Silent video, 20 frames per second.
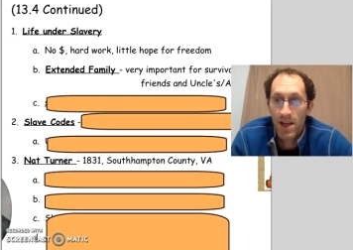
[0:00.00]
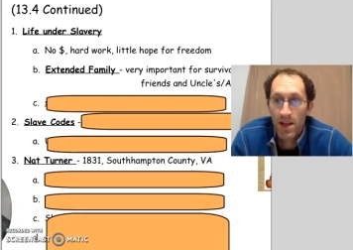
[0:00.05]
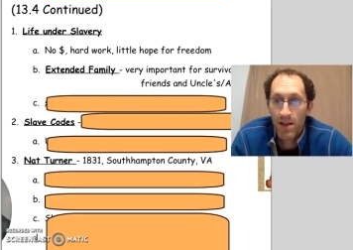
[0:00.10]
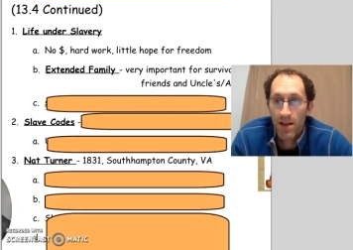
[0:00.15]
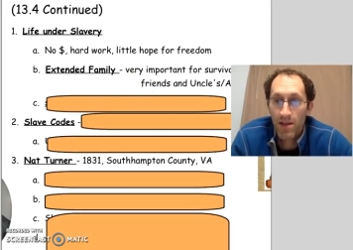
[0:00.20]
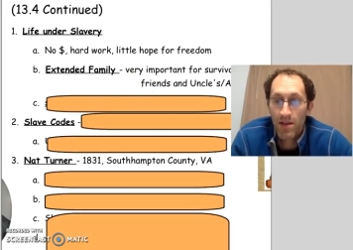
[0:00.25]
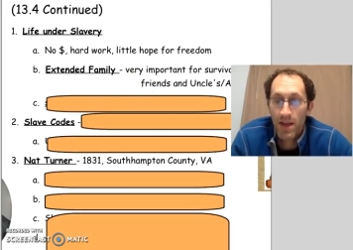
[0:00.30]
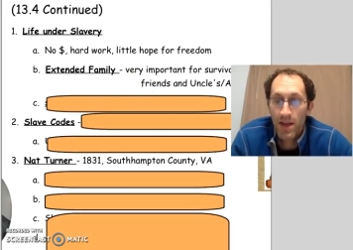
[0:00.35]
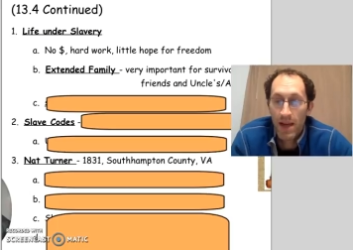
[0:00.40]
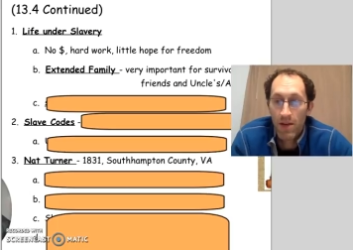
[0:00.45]

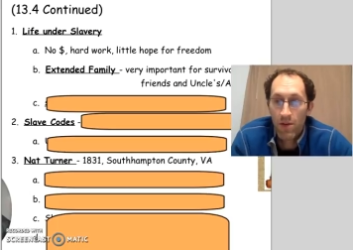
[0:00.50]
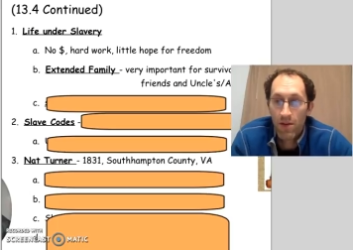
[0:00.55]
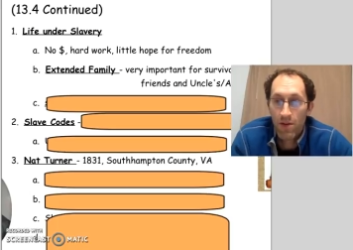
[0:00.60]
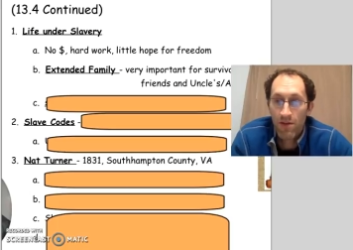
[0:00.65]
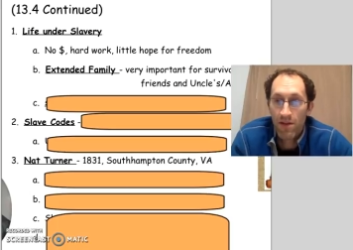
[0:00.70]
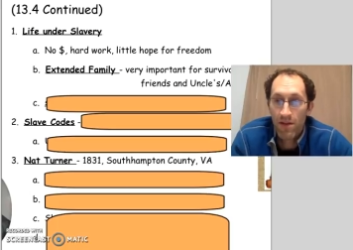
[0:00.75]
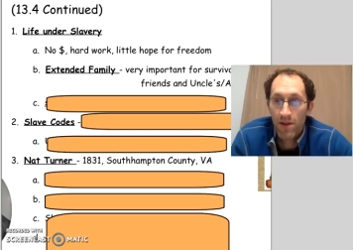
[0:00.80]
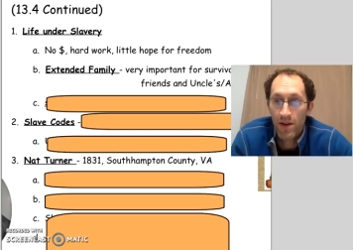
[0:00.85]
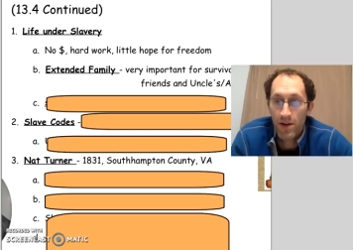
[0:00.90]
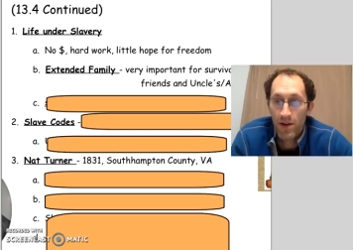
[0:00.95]
They were
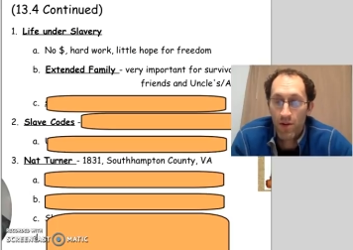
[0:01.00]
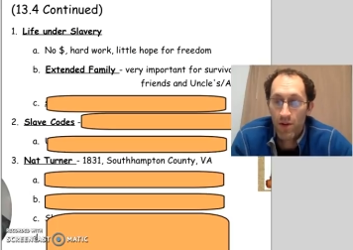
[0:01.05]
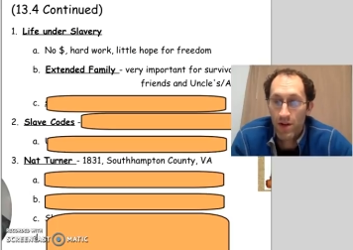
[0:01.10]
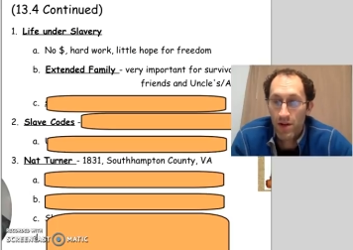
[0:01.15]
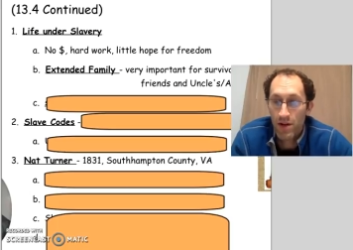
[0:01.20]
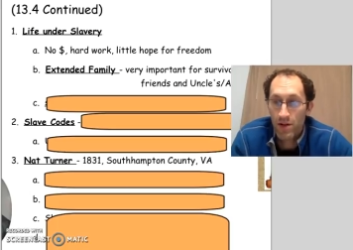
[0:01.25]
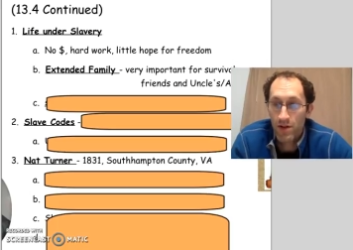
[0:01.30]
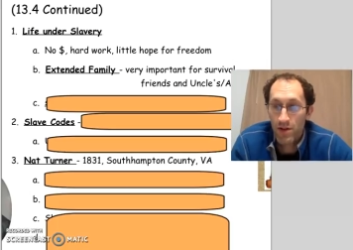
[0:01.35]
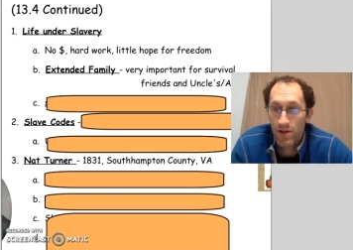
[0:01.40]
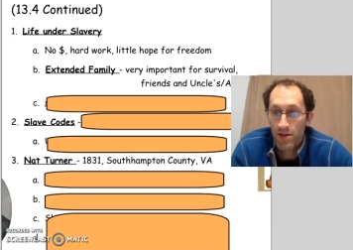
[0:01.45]
very
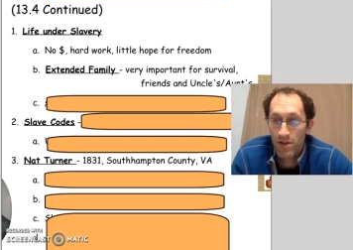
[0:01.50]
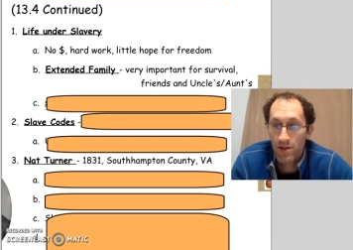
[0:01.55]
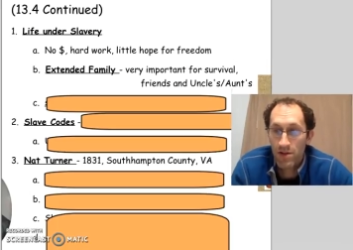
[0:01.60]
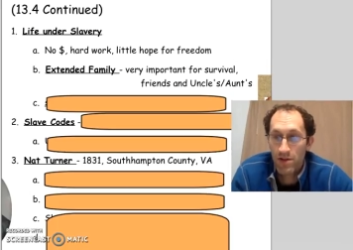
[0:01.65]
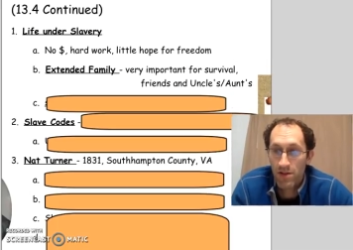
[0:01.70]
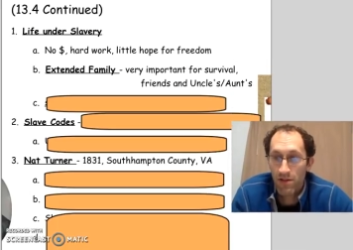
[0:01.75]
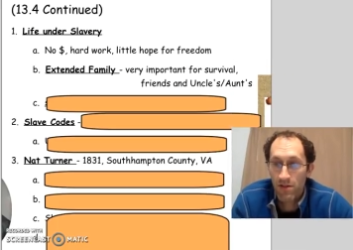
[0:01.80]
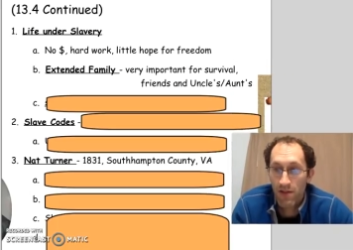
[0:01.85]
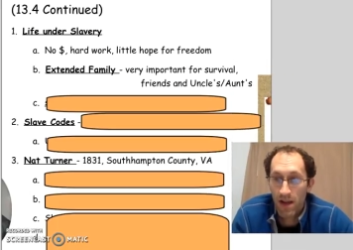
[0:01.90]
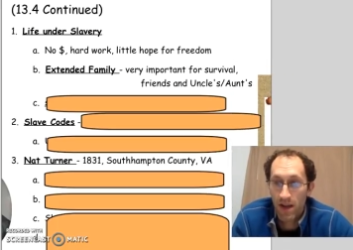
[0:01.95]
critical to
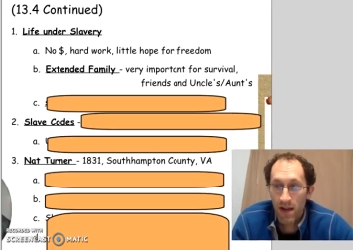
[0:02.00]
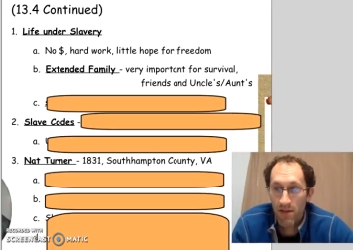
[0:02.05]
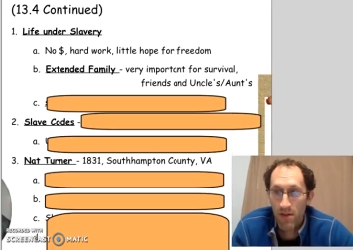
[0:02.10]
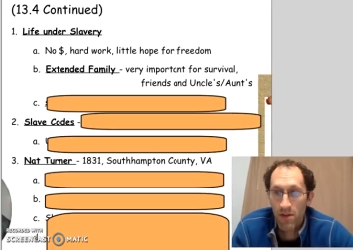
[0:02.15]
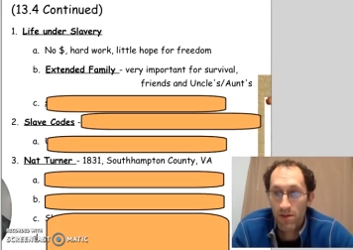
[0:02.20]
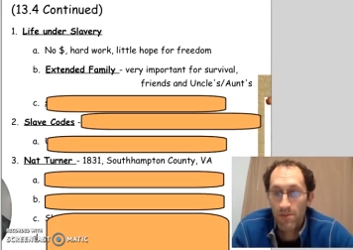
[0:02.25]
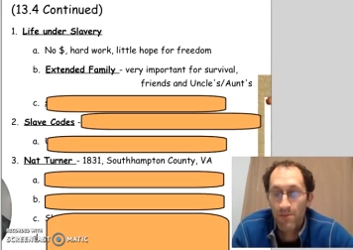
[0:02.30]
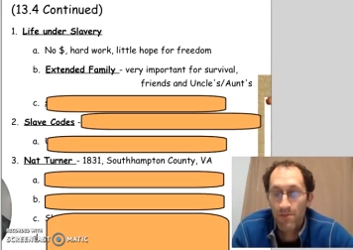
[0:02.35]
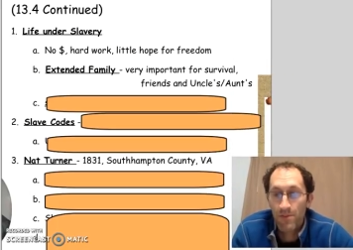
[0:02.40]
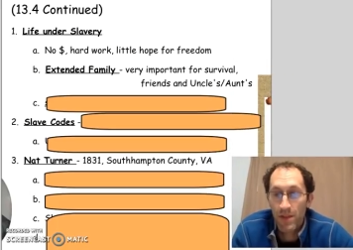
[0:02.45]

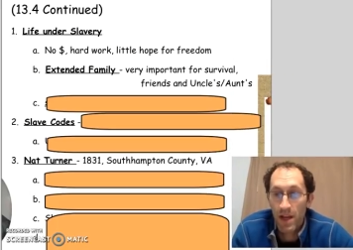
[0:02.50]
survival